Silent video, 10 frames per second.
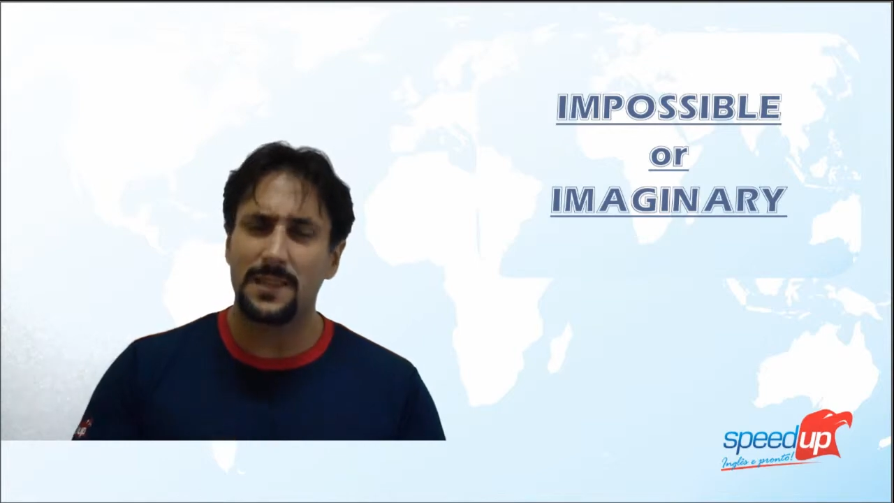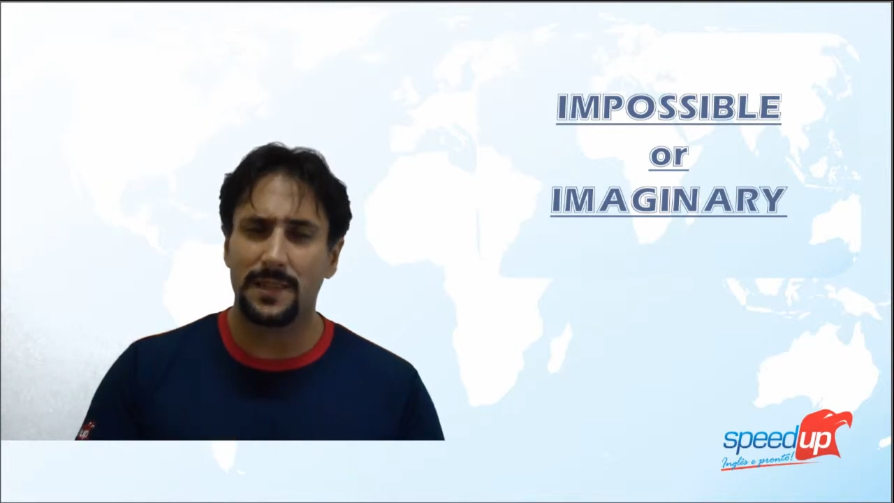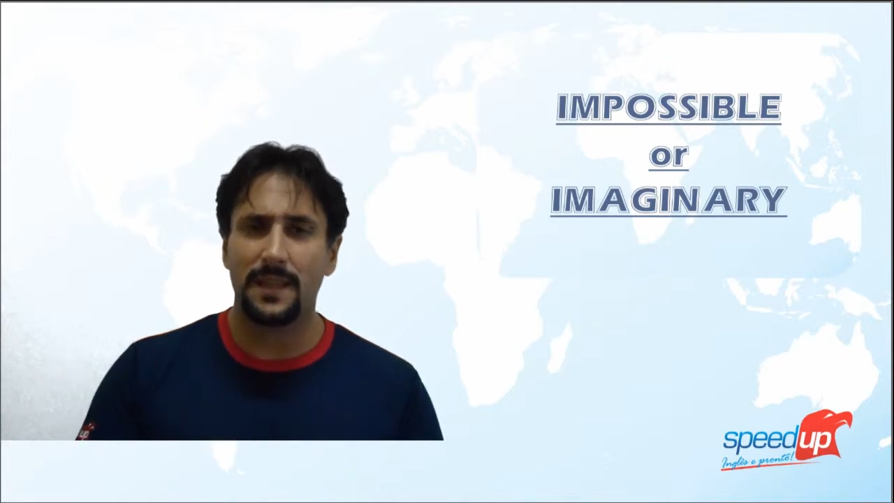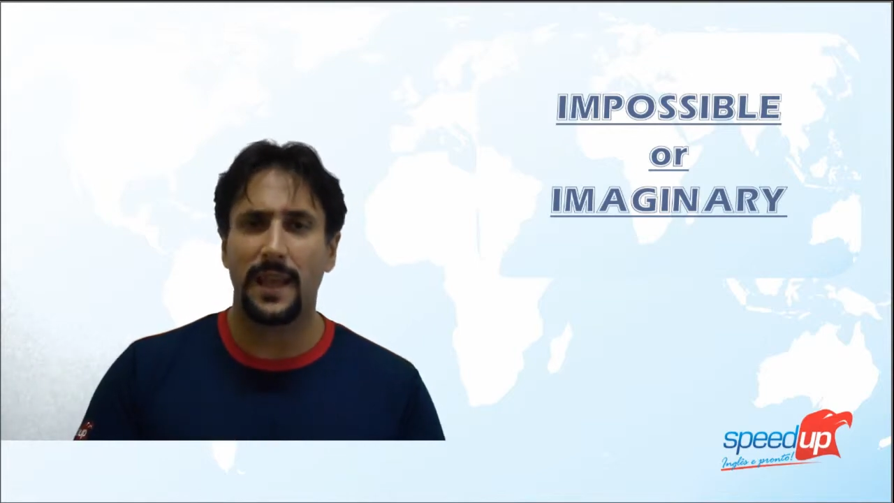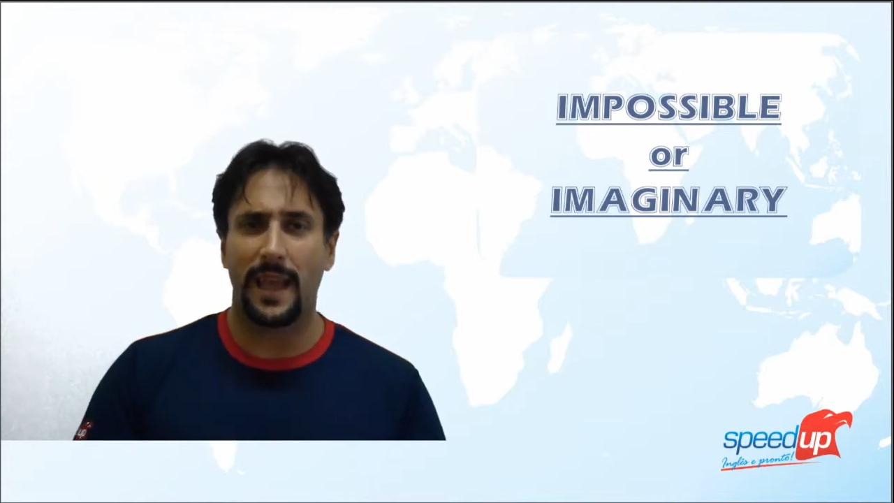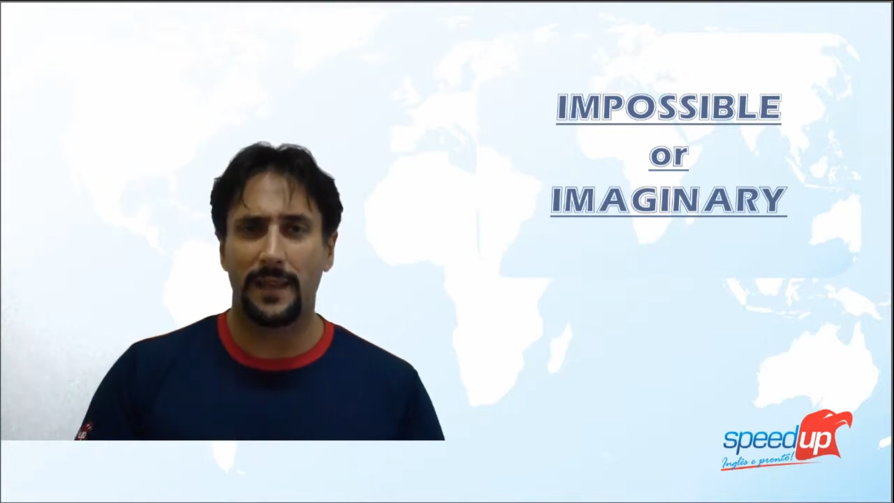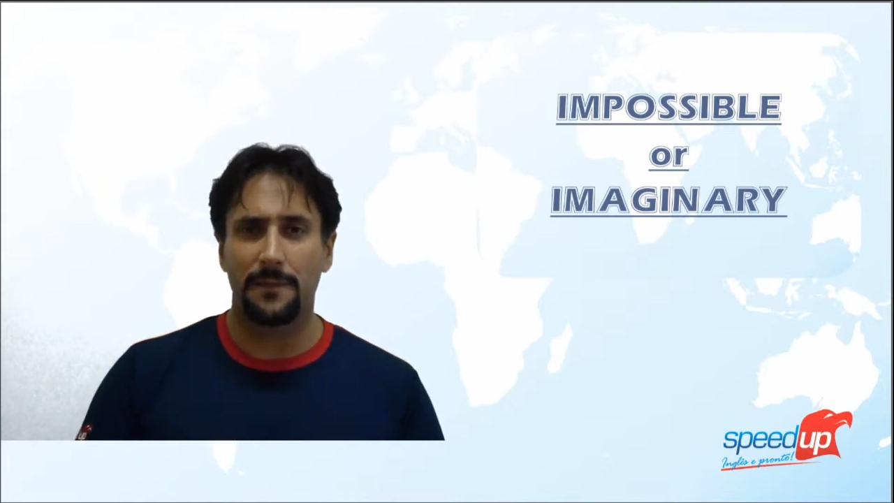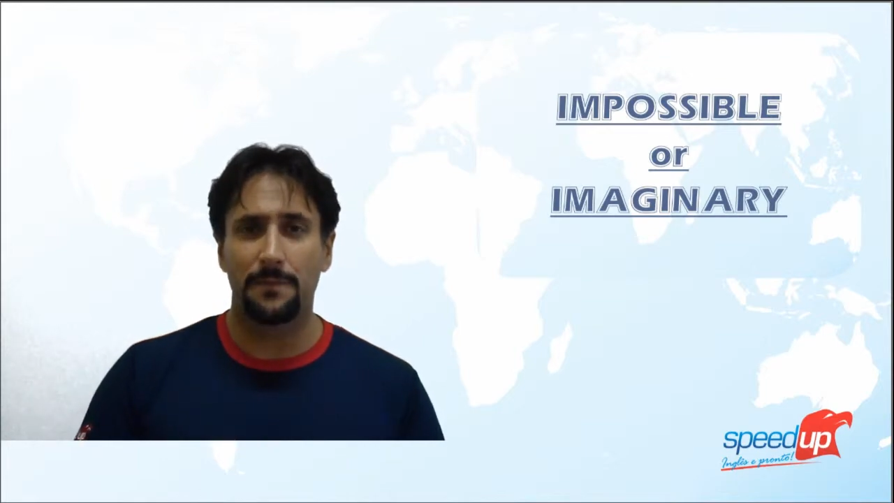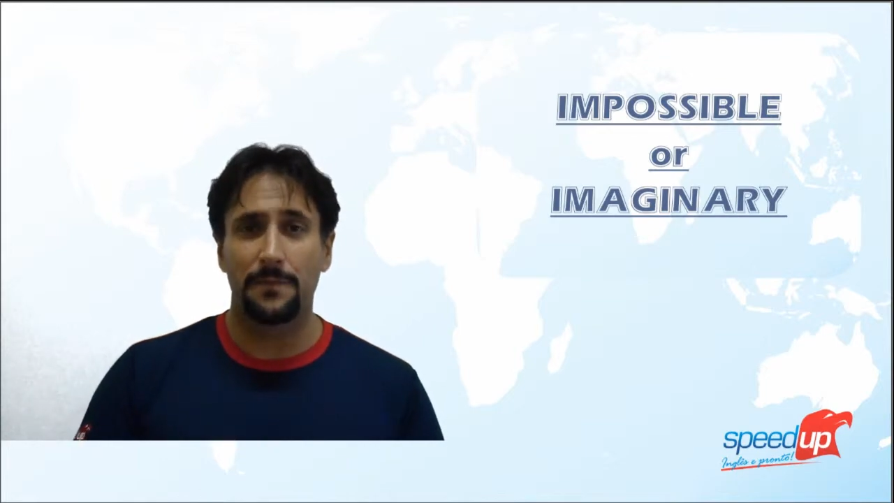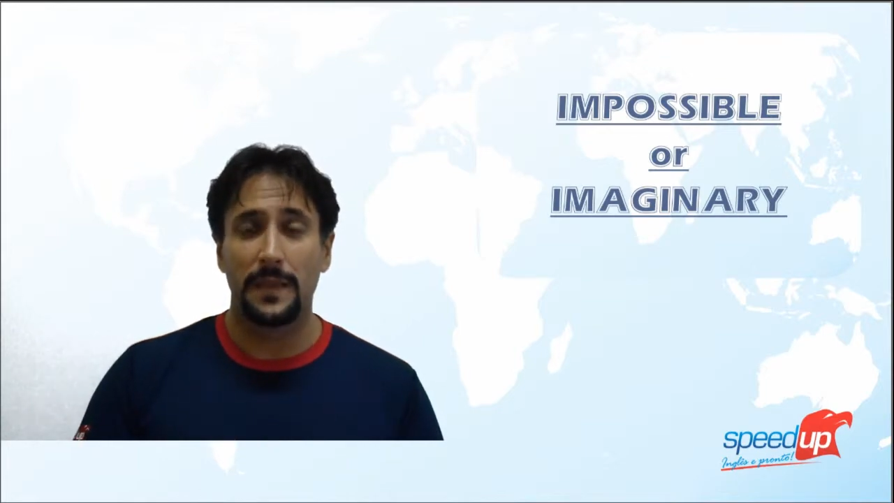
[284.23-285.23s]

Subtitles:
listen again.